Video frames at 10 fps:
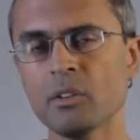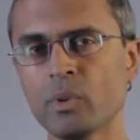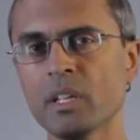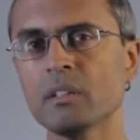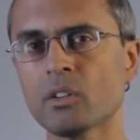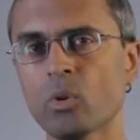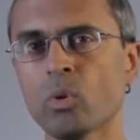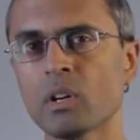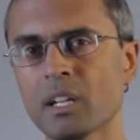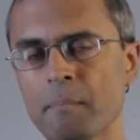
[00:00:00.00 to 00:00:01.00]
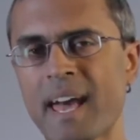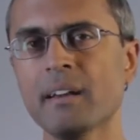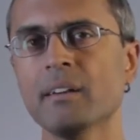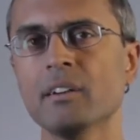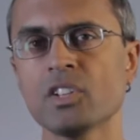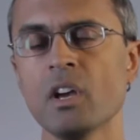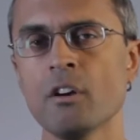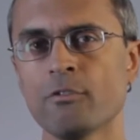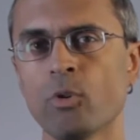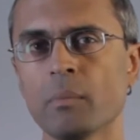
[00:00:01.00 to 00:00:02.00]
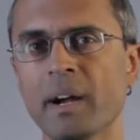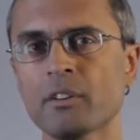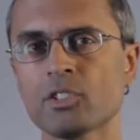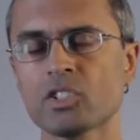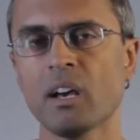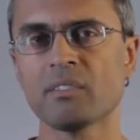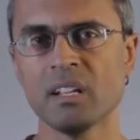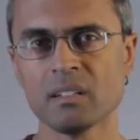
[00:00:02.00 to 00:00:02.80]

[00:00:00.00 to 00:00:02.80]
really core competitors for Microsoft.